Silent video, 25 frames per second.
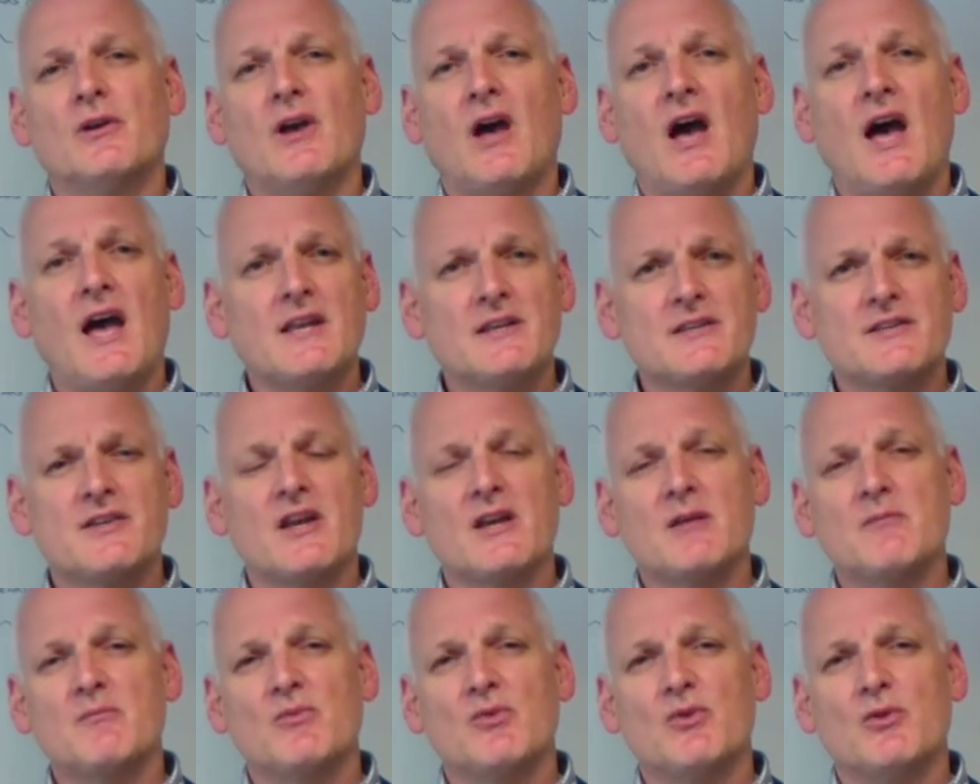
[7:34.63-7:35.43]
and
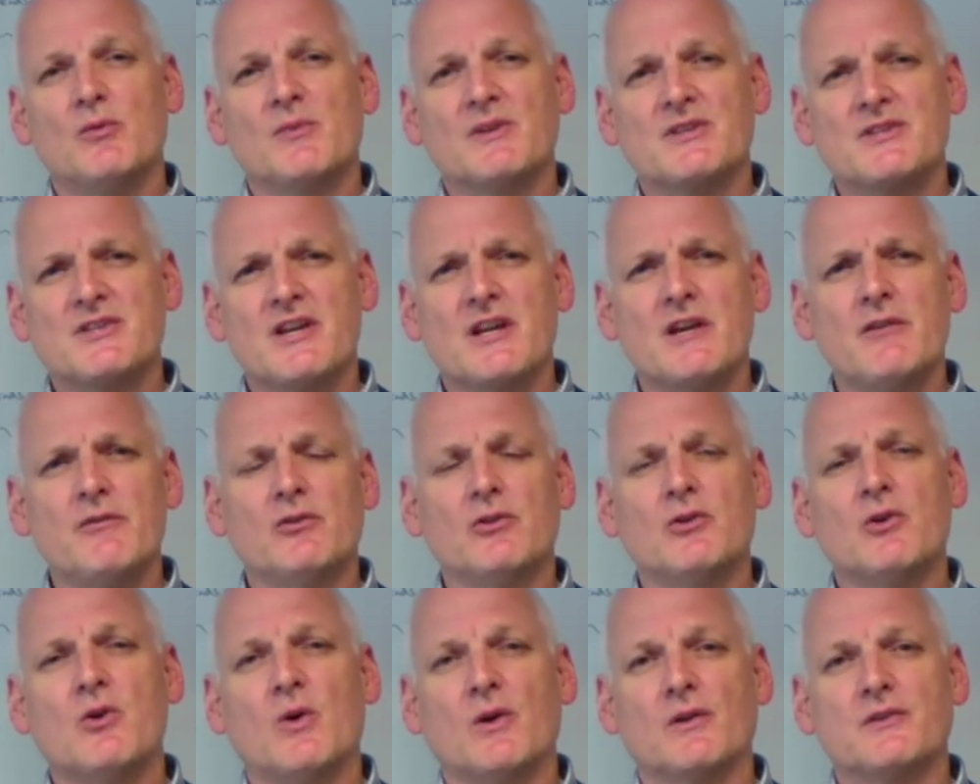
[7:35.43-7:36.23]
take more
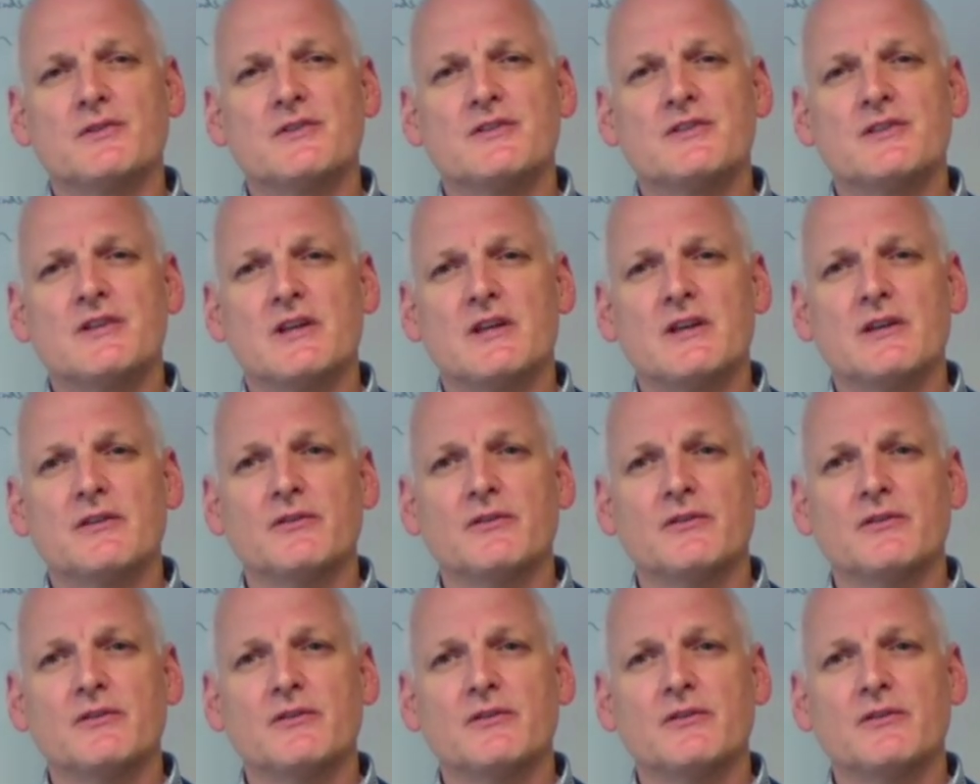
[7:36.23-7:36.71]
material quantity